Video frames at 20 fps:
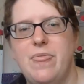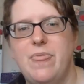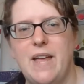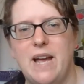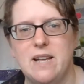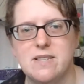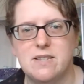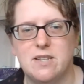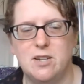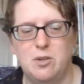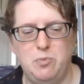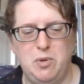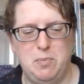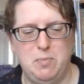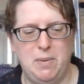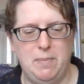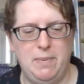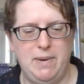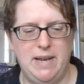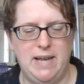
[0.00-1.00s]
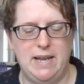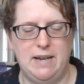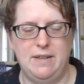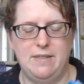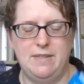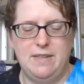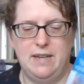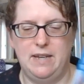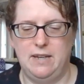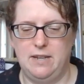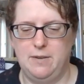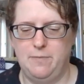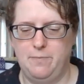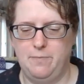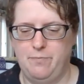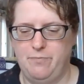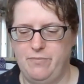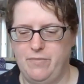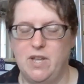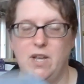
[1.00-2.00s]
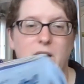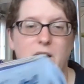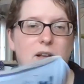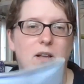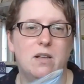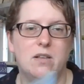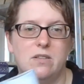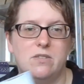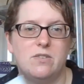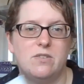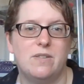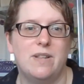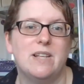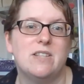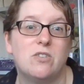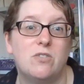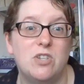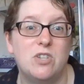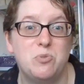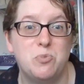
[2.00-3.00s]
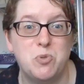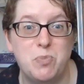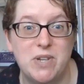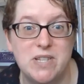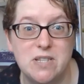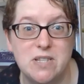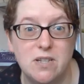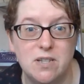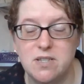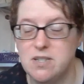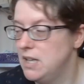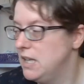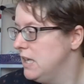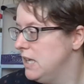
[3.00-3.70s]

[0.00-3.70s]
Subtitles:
That's going to be my plan, I think. So that's a Christmas present.